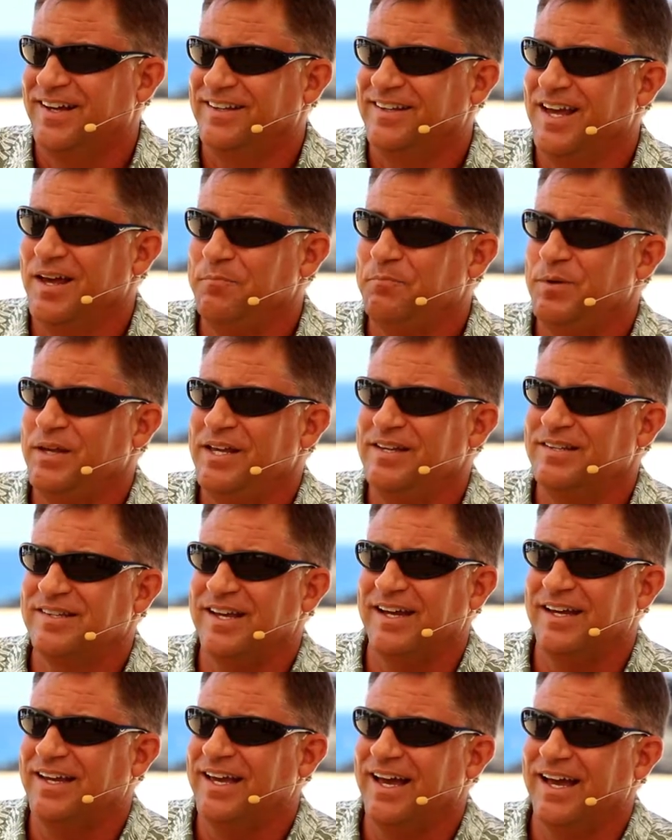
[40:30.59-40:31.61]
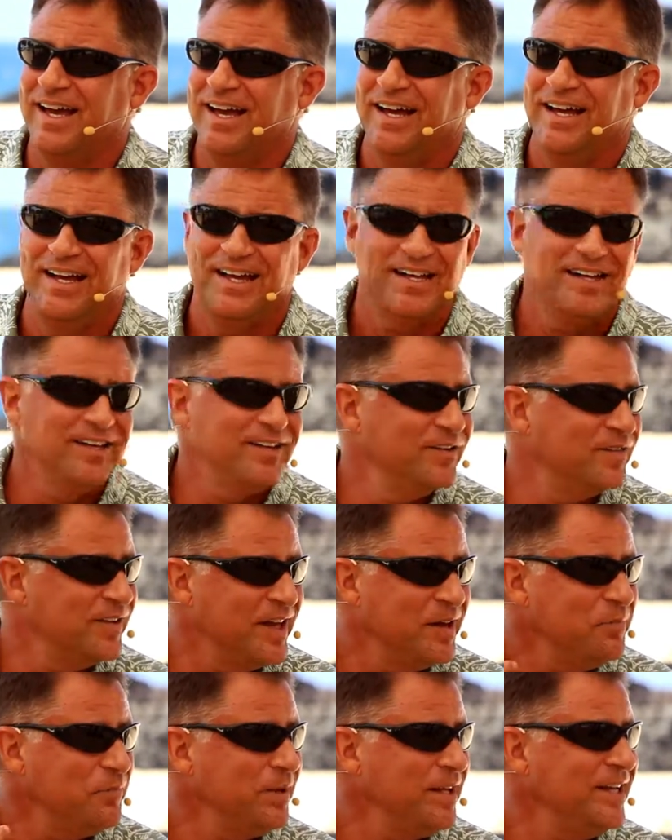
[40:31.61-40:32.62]
And that peace, I can, you know,
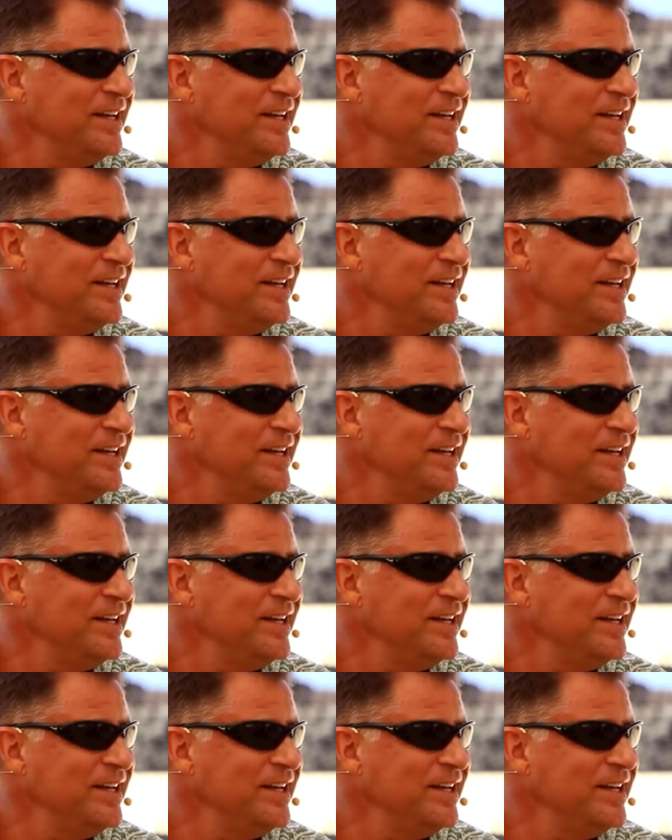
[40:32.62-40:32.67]
that